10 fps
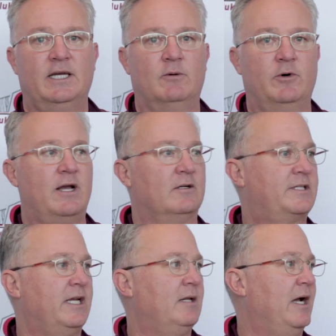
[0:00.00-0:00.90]
And we're not going
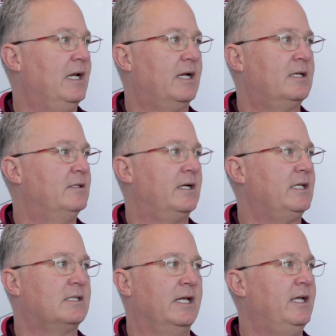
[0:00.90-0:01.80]
to see anybody like
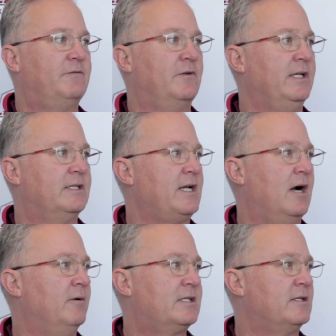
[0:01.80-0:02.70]
Kentucky's length for the
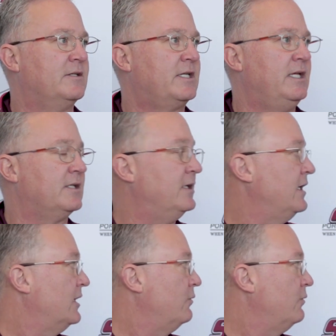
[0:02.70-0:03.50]
entire rest of the season.